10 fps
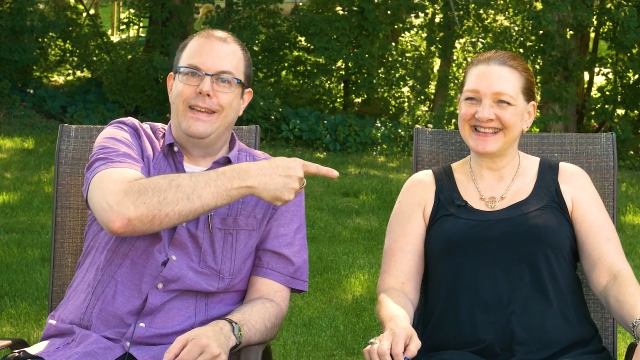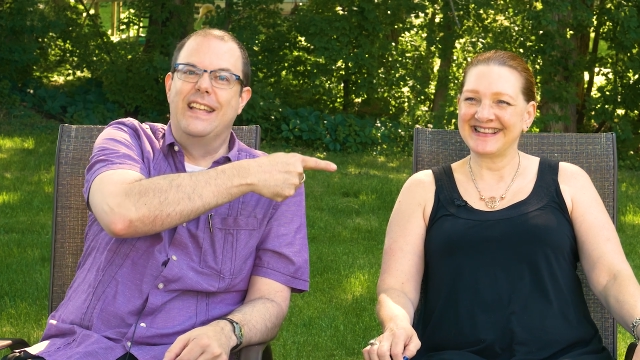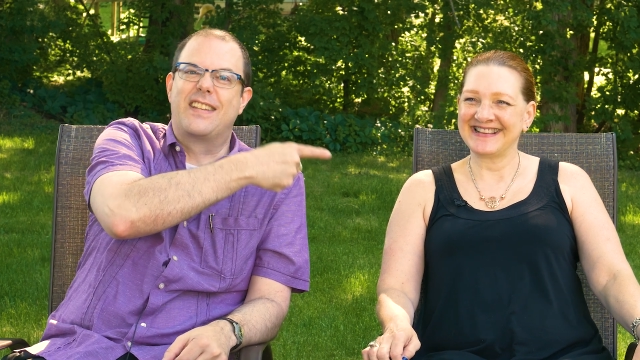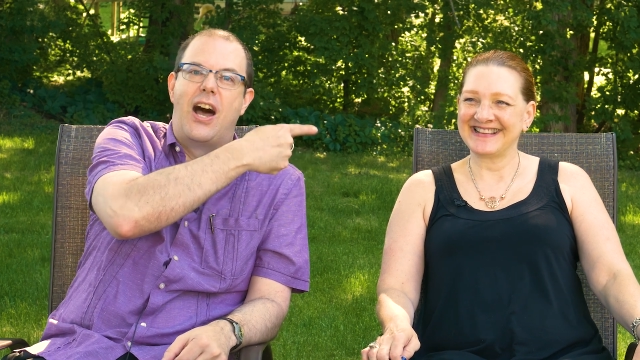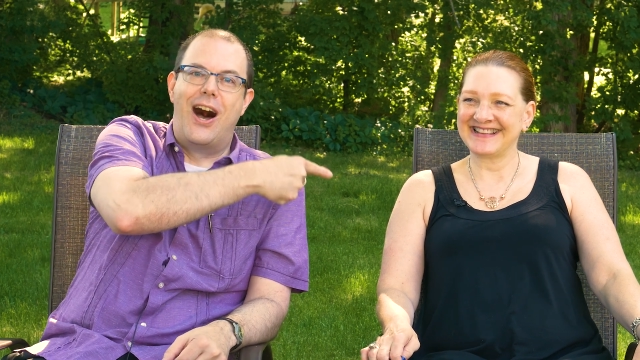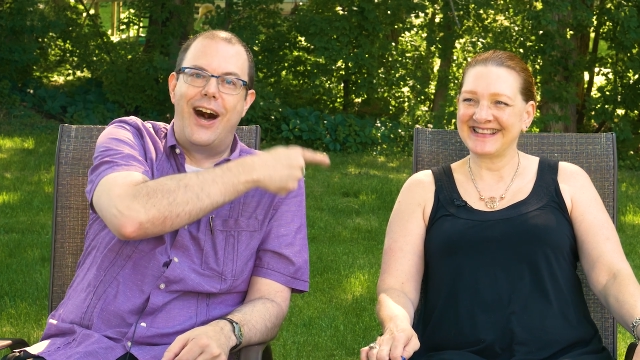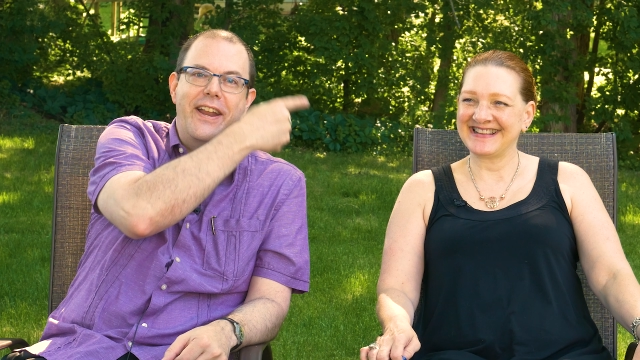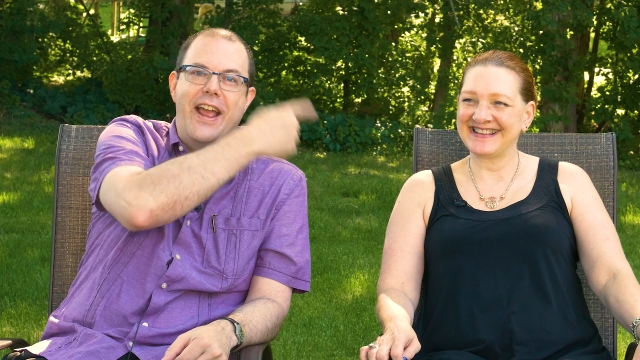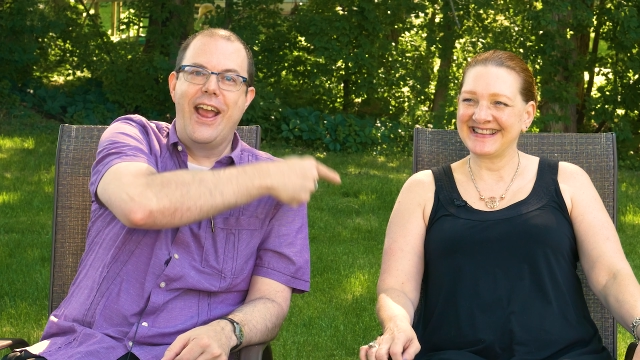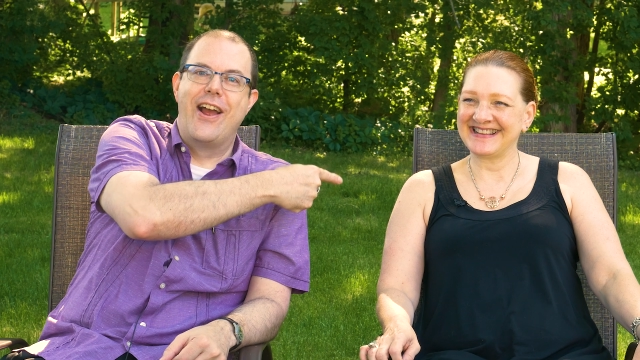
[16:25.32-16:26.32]
Speaker 1: It's
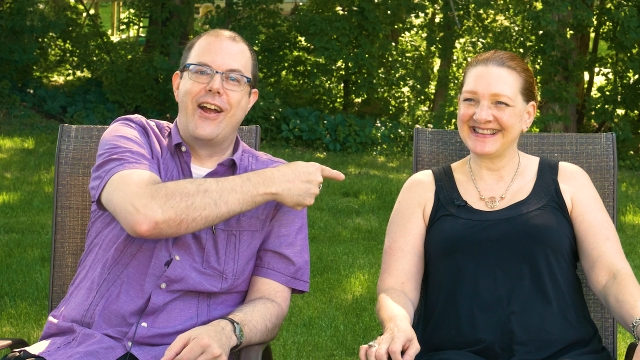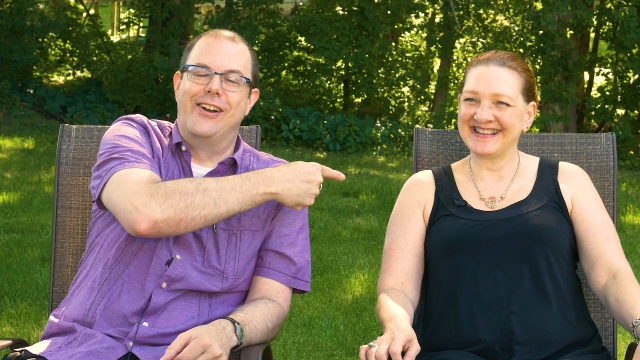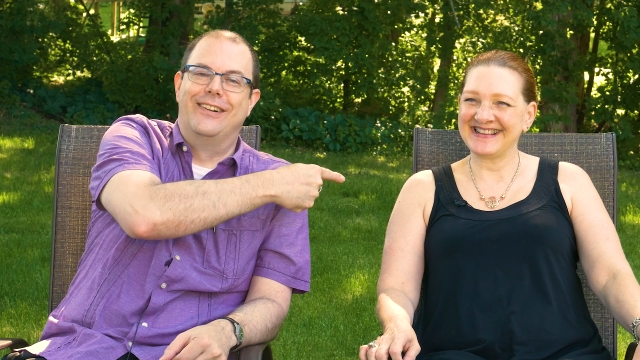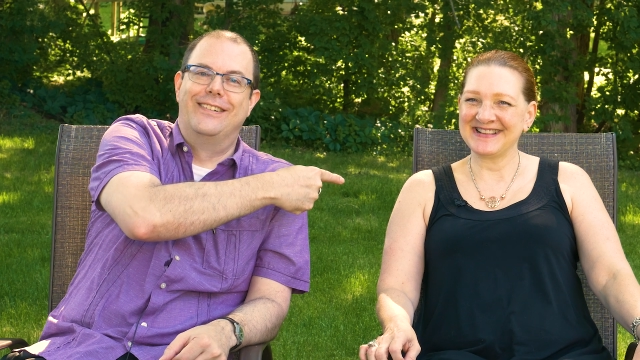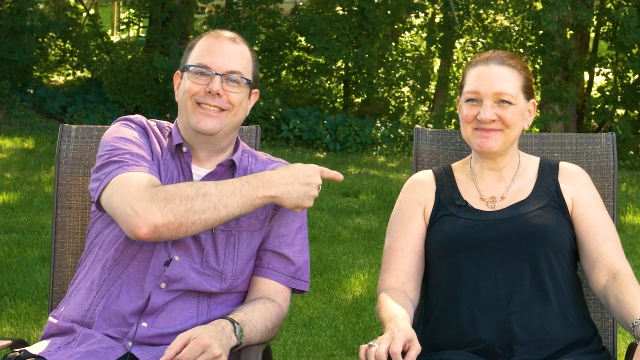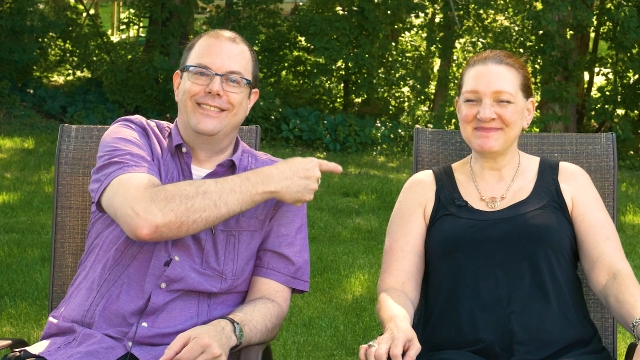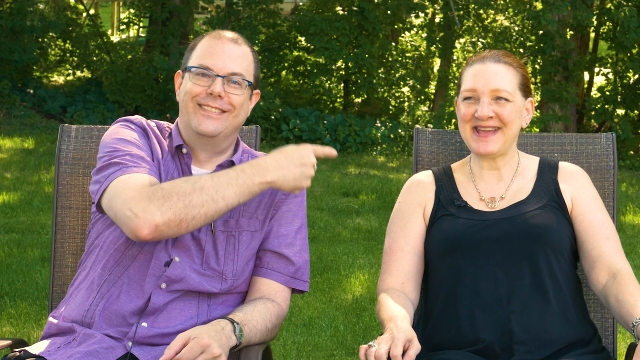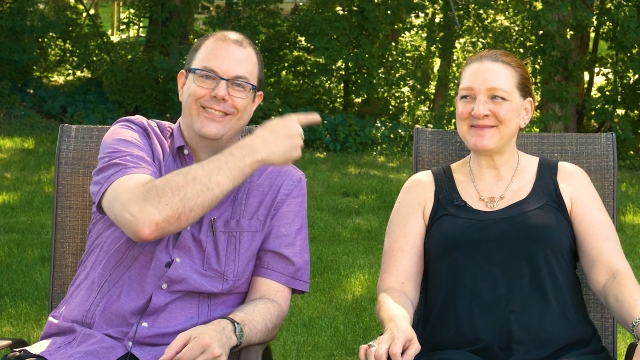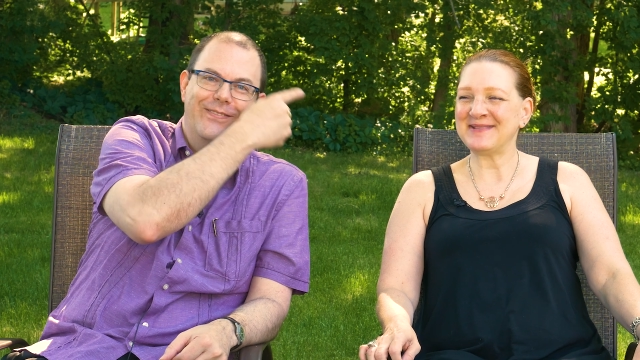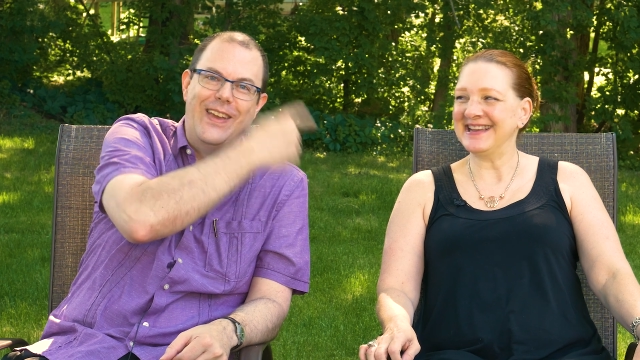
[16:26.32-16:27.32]
on air.
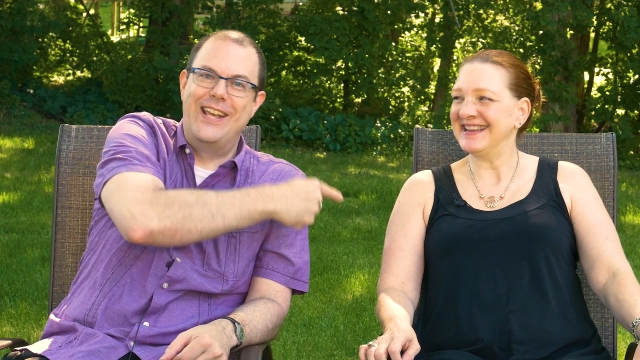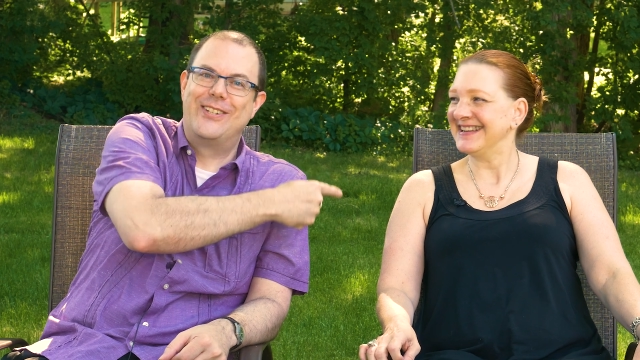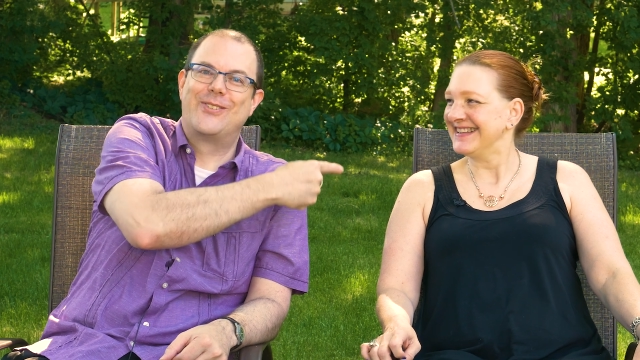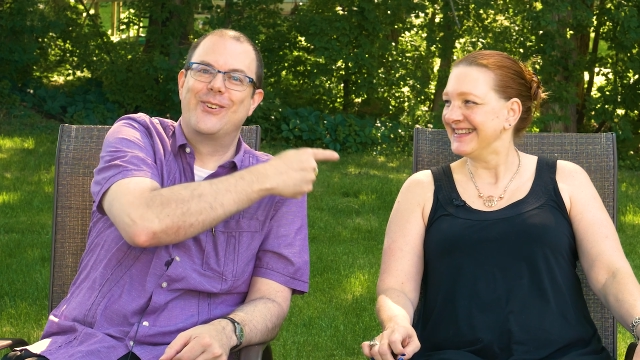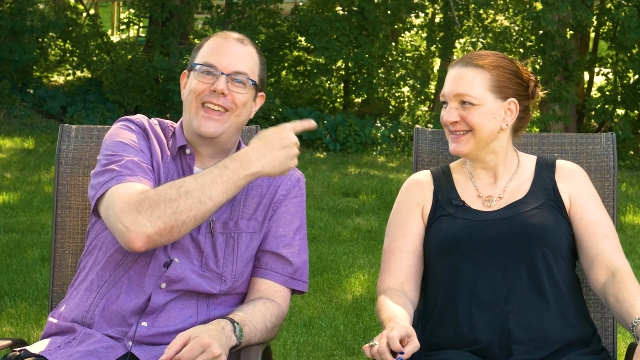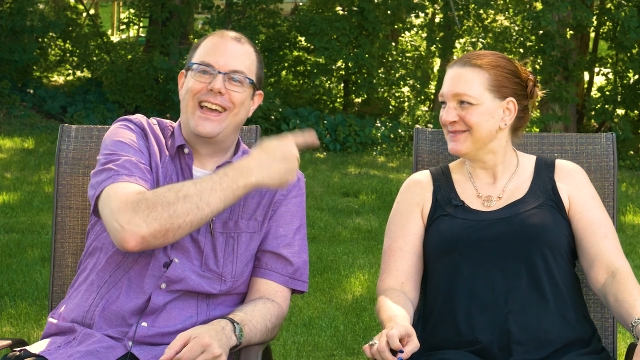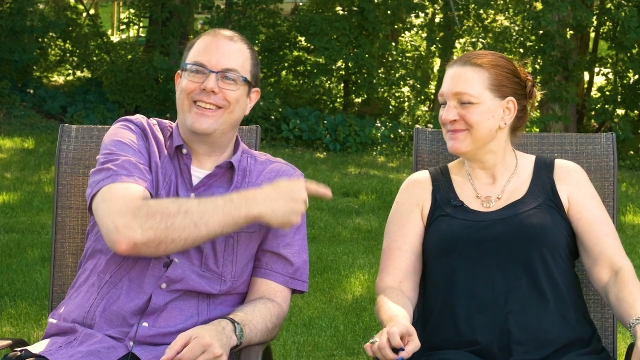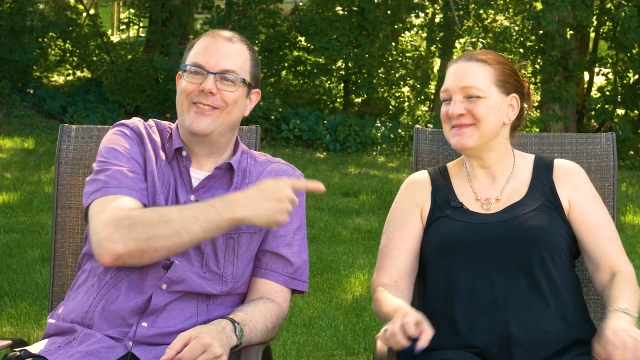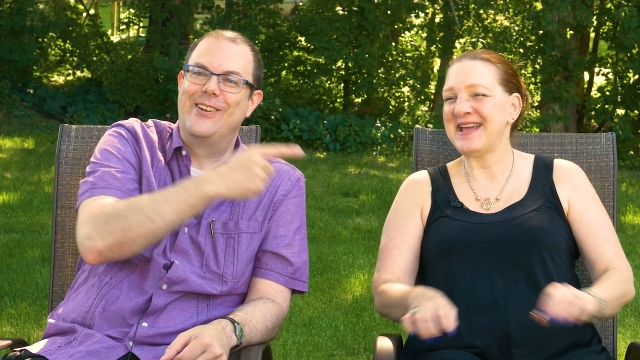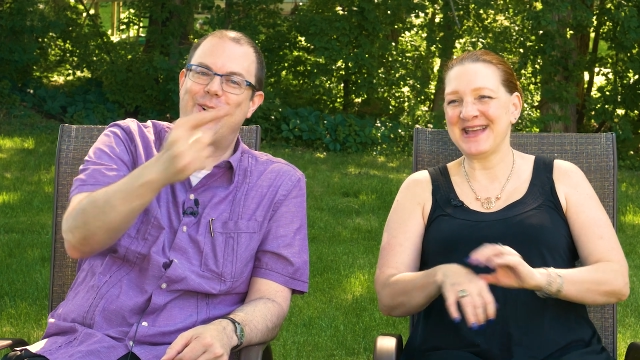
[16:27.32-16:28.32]
Speaker 2: Maybe. Make
Speaker 1: sure that
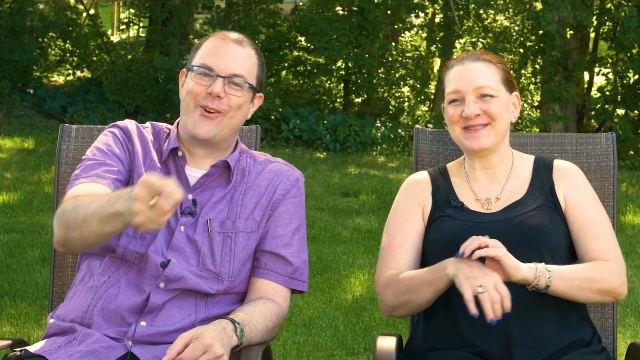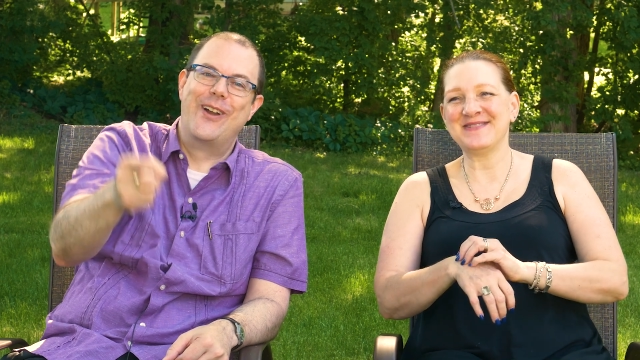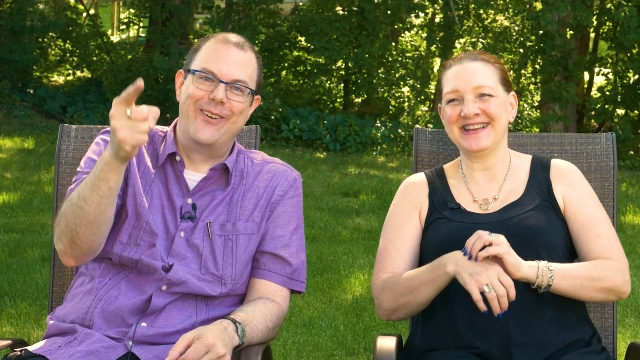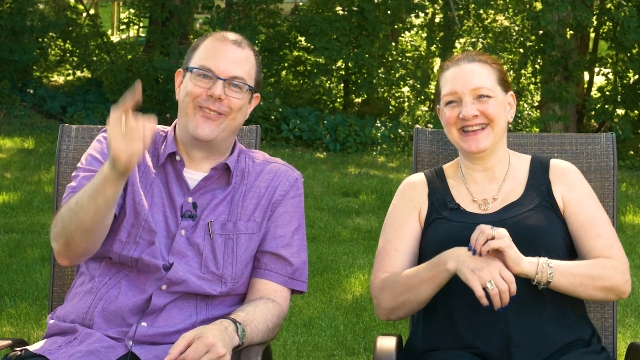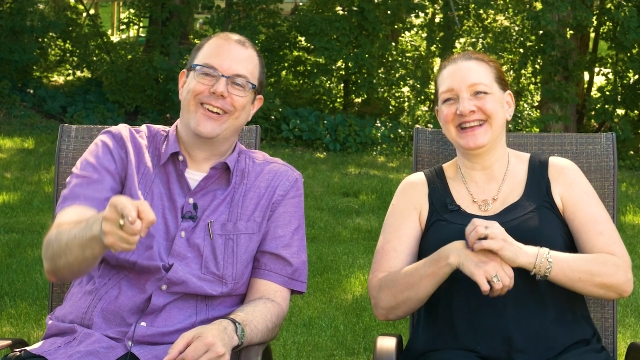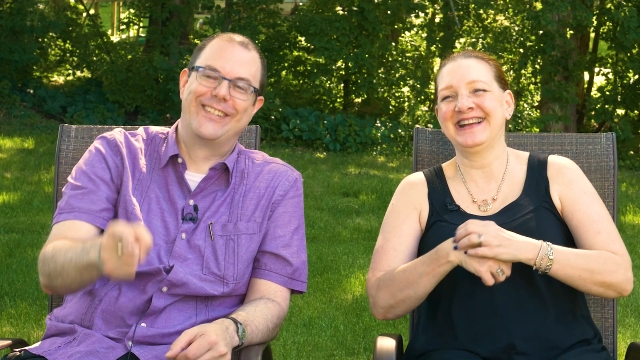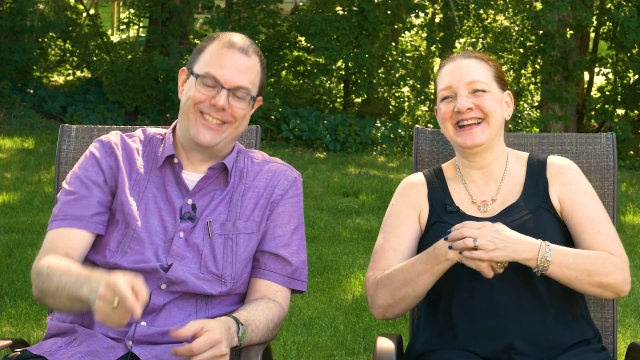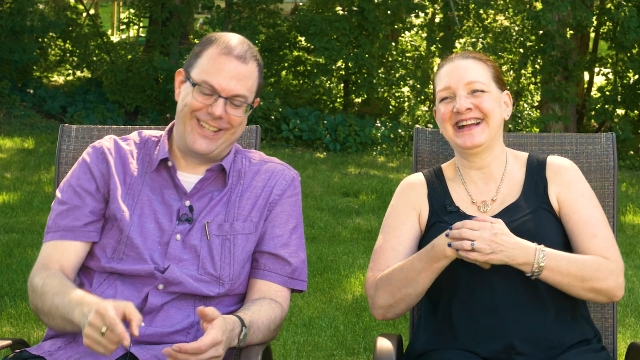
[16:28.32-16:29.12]
Maybe. recording works,